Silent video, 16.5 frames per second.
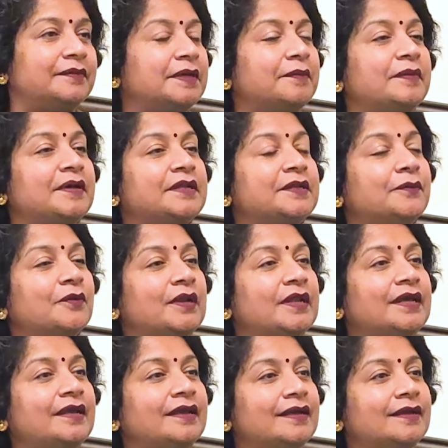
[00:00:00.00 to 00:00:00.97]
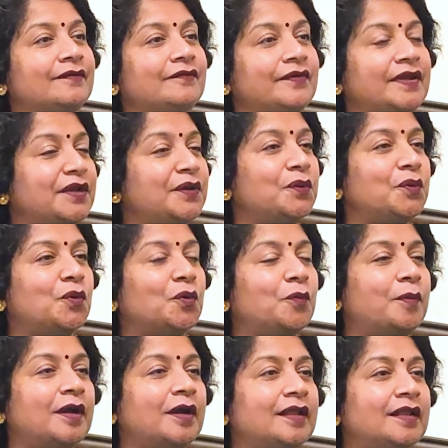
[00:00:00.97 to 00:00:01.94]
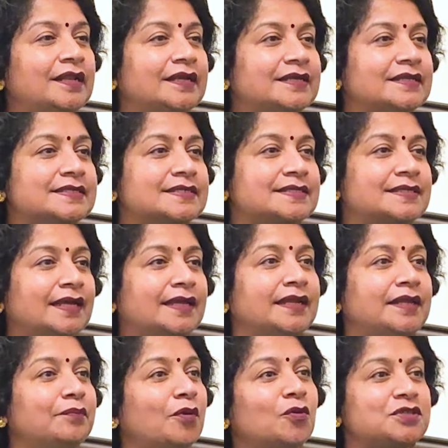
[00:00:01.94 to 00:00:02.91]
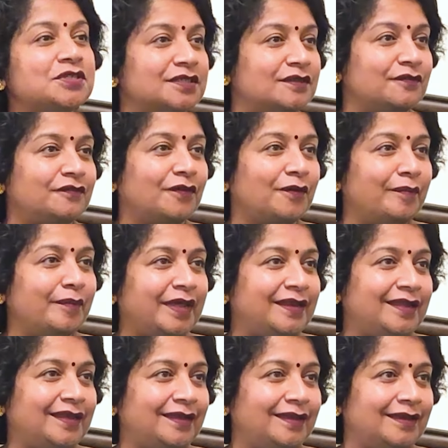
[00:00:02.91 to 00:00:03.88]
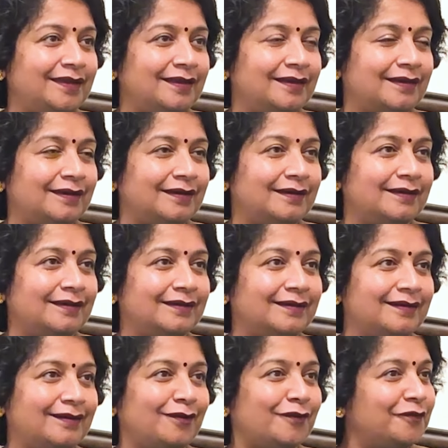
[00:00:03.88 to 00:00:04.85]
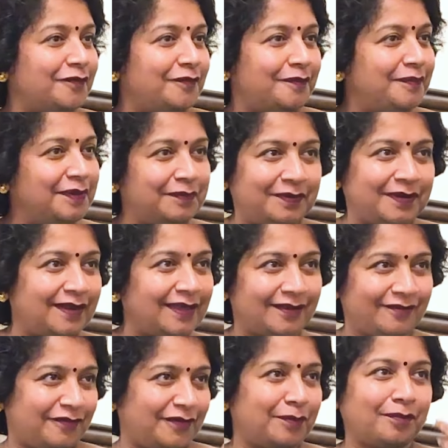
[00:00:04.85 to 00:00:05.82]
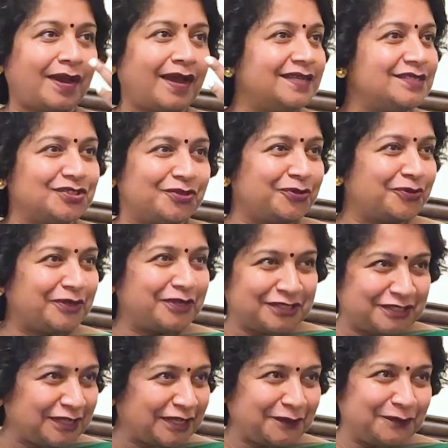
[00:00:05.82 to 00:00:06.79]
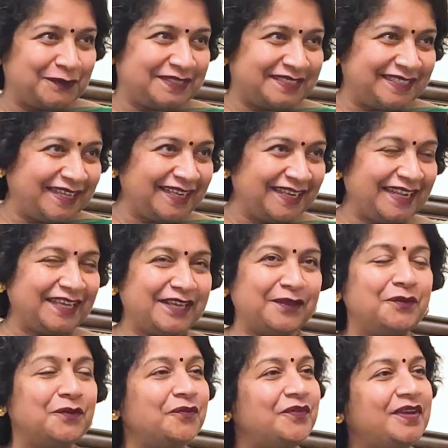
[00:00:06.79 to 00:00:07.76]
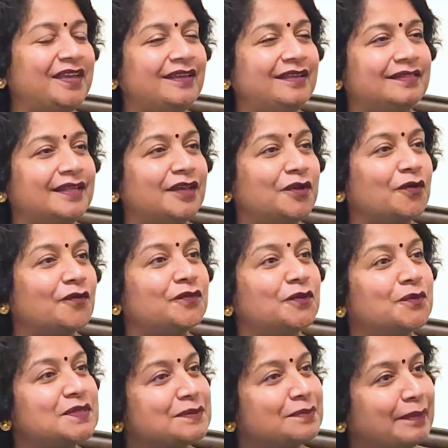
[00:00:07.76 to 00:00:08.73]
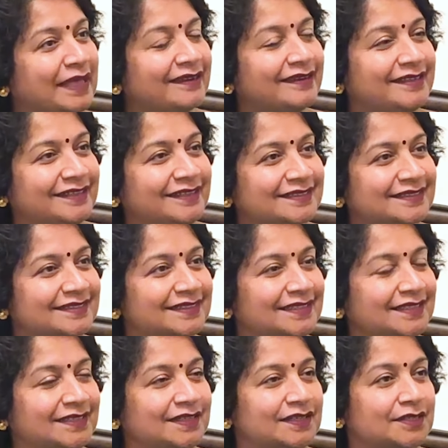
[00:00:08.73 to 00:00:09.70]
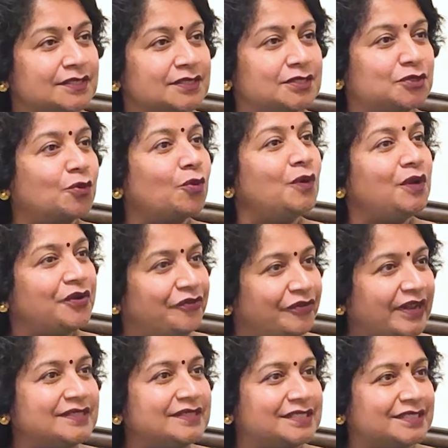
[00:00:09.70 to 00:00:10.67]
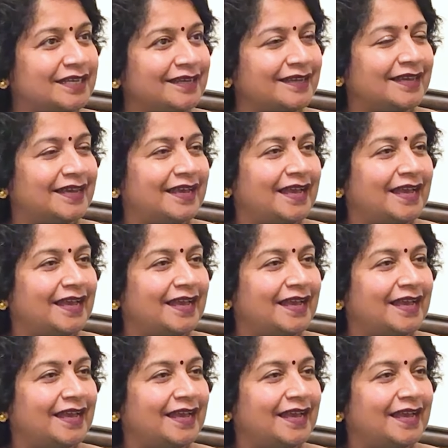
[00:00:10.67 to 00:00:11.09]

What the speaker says: Njan parne pole Venugopal is an emotion for many of people like from my generation, I would say. Like, you know, we think of those melodies, soul-drenching.